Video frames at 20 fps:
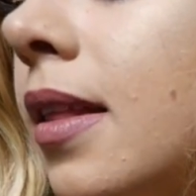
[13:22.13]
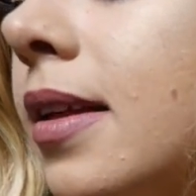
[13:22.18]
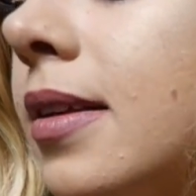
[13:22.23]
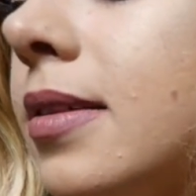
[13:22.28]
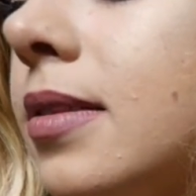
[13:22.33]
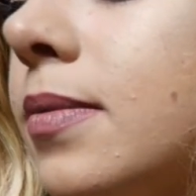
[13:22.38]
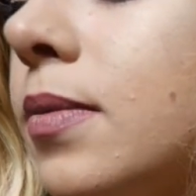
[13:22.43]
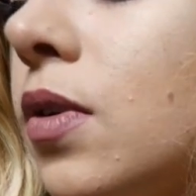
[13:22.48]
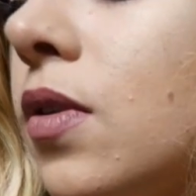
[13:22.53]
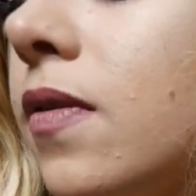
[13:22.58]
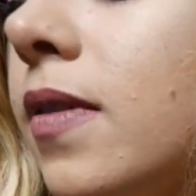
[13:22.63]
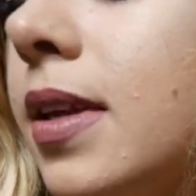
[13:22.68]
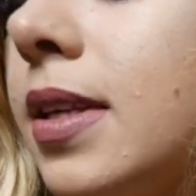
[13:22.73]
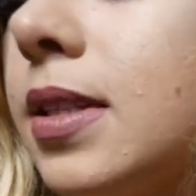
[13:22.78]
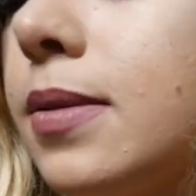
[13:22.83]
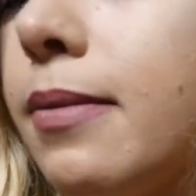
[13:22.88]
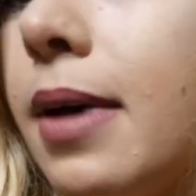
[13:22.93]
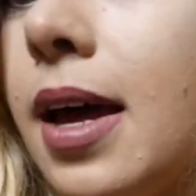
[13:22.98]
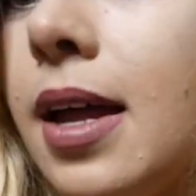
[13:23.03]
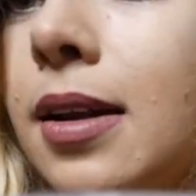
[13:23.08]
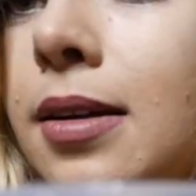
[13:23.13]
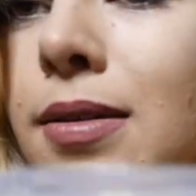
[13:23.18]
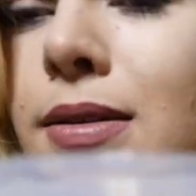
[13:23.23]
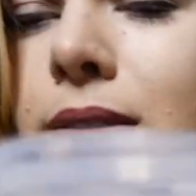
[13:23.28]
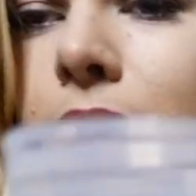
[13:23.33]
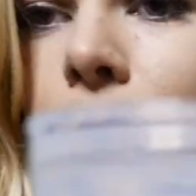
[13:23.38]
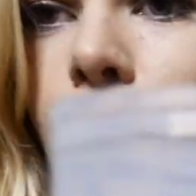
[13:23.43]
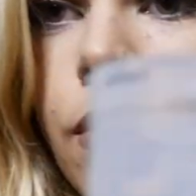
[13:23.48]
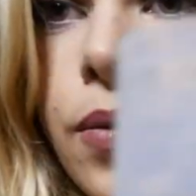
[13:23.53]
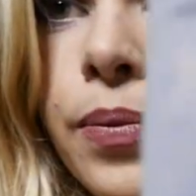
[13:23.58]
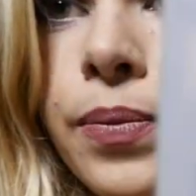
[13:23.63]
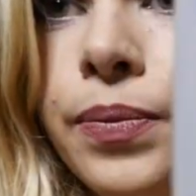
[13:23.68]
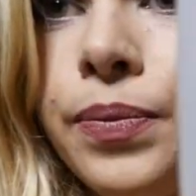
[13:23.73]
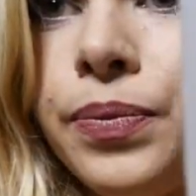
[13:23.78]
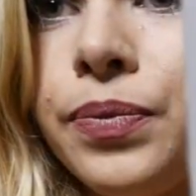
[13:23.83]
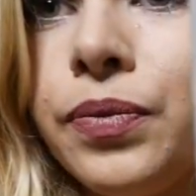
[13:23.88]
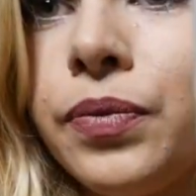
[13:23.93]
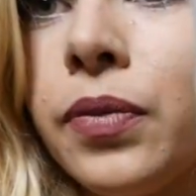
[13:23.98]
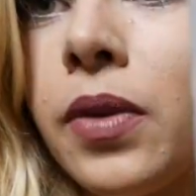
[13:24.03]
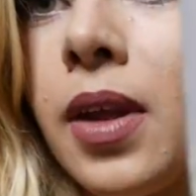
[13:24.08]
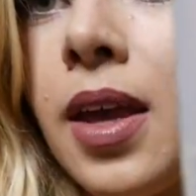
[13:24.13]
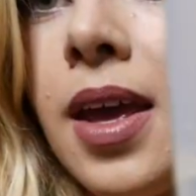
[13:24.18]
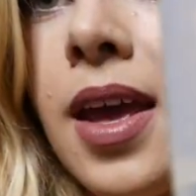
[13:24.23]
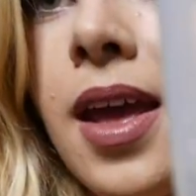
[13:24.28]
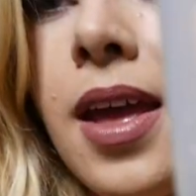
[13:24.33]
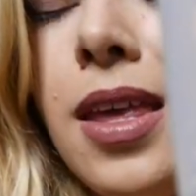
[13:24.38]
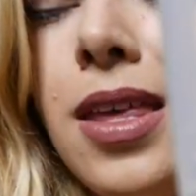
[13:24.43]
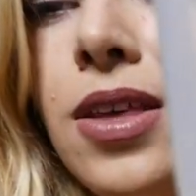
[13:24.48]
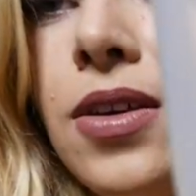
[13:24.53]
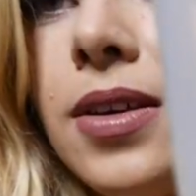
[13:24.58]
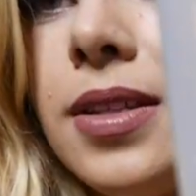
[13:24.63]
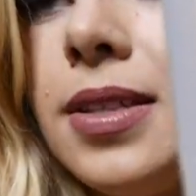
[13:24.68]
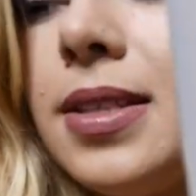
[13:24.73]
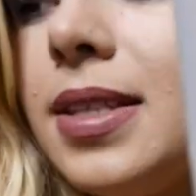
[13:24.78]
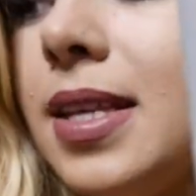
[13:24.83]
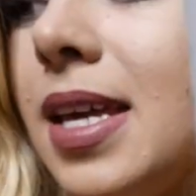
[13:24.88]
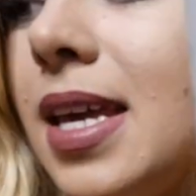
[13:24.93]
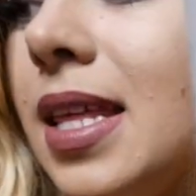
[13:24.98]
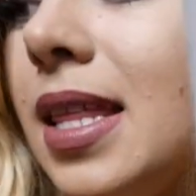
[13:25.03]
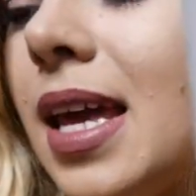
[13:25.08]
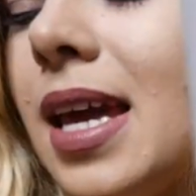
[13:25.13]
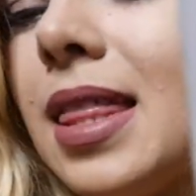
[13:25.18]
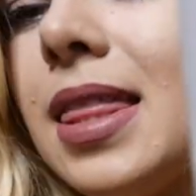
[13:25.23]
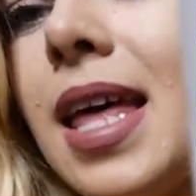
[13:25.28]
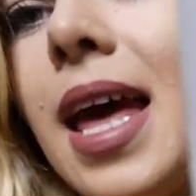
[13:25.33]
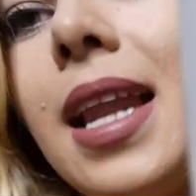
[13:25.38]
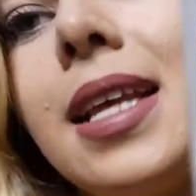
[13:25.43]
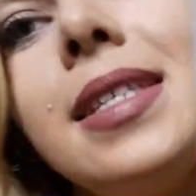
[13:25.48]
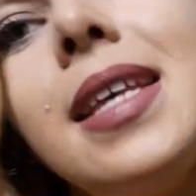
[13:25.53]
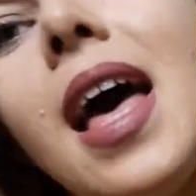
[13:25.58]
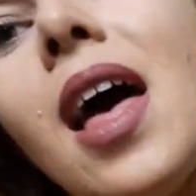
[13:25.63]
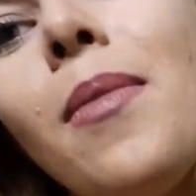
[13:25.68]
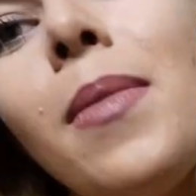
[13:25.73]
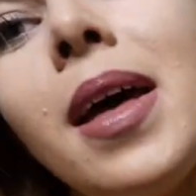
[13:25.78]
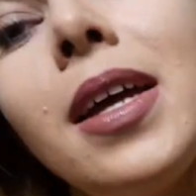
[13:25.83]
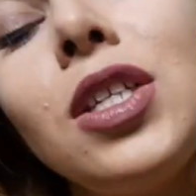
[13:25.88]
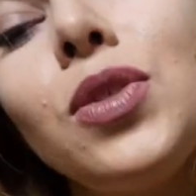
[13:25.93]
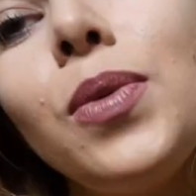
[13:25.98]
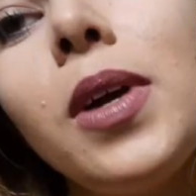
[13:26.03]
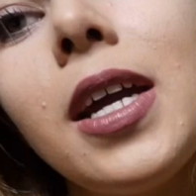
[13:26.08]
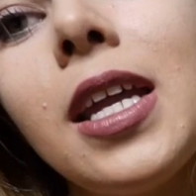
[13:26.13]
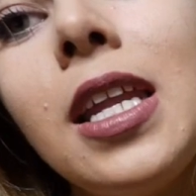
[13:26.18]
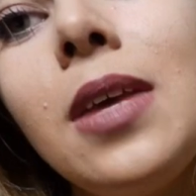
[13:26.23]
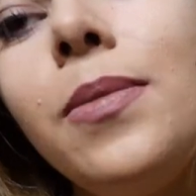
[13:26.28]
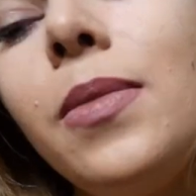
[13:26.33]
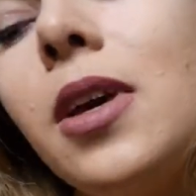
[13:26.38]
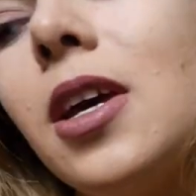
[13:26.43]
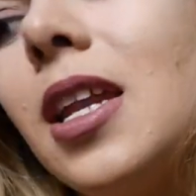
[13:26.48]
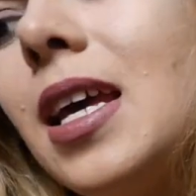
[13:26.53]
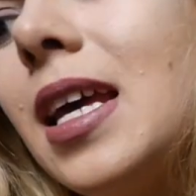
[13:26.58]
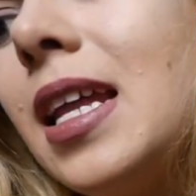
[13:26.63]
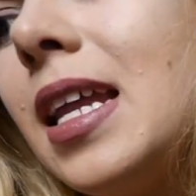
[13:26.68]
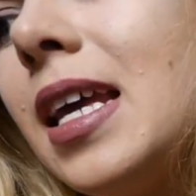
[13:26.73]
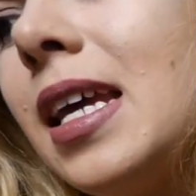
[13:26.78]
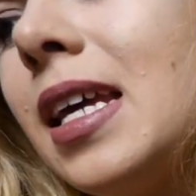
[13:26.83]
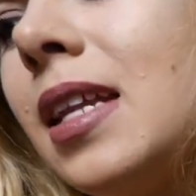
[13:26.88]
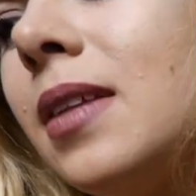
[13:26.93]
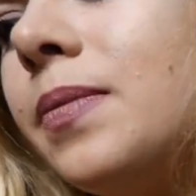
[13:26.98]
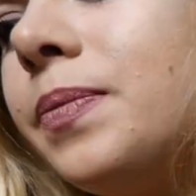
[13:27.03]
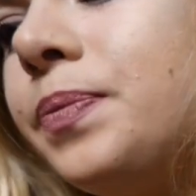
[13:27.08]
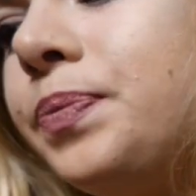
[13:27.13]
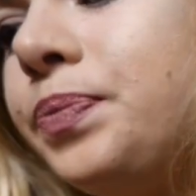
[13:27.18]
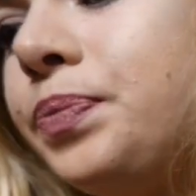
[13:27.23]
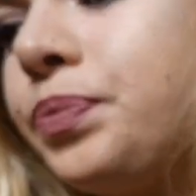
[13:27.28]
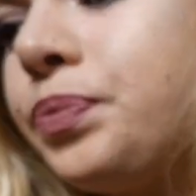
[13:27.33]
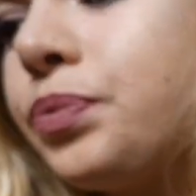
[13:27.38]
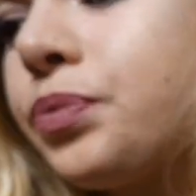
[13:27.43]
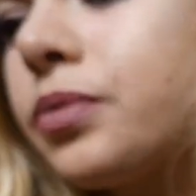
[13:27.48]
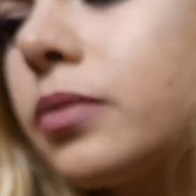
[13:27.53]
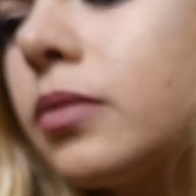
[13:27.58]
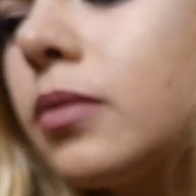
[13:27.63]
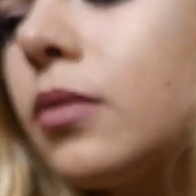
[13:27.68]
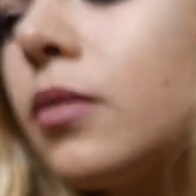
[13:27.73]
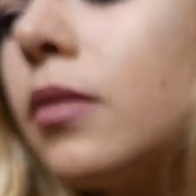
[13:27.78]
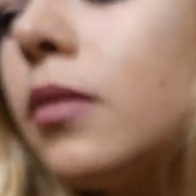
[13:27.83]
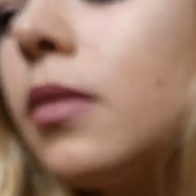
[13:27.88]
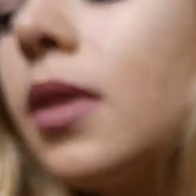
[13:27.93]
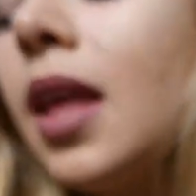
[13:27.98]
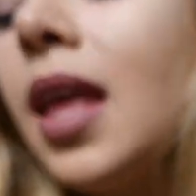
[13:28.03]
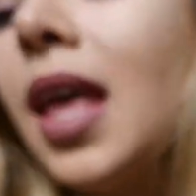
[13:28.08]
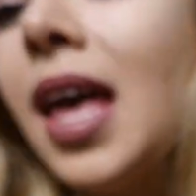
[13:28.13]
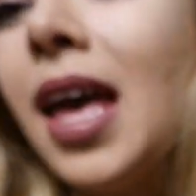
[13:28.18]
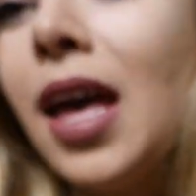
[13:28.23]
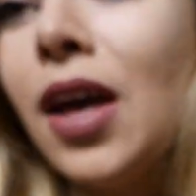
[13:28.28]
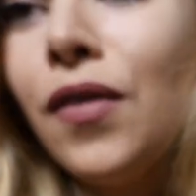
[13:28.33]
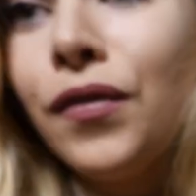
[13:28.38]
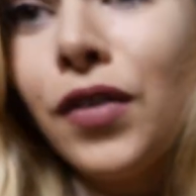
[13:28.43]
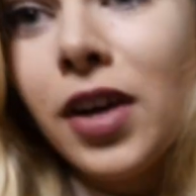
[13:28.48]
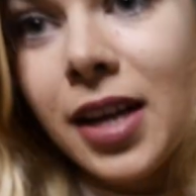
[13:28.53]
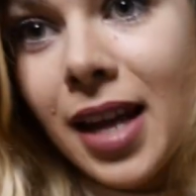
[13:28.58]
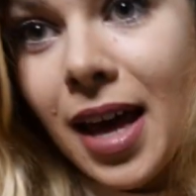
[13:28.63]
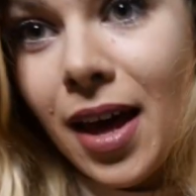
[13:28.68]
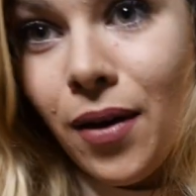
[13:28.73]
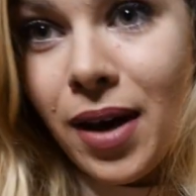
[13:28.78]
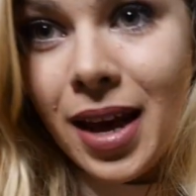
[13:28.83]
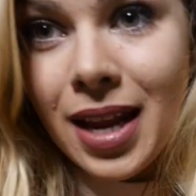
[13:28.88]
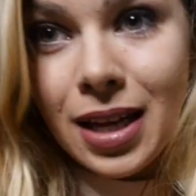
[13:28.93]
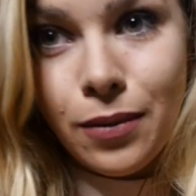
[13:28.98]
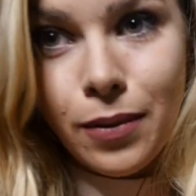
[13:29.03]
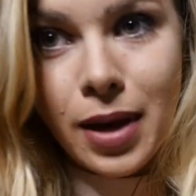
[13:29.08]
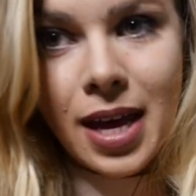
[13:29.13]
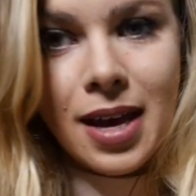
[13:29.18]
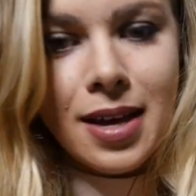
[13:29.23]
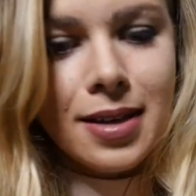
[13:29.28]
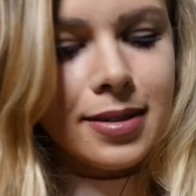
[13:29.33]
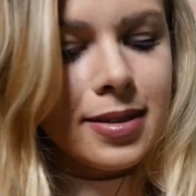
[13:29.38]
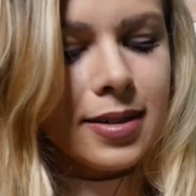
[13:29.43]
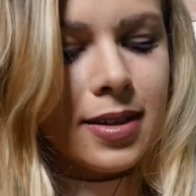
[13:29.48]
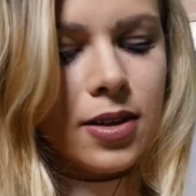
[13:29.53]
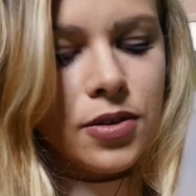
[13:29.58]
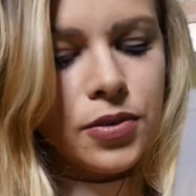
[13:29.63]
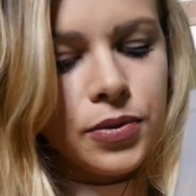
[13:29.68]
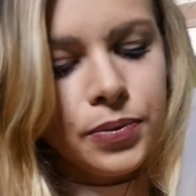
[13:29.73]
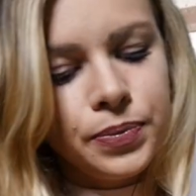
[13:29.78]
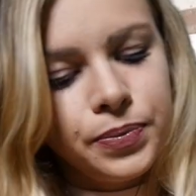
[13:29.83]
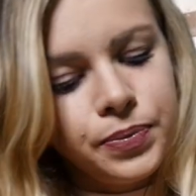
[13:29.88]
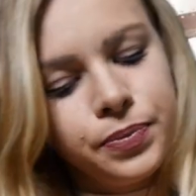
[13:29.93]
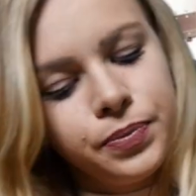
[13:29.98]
Let's move this one. So you can see like that is how much we're gonna put in it for now anyway, so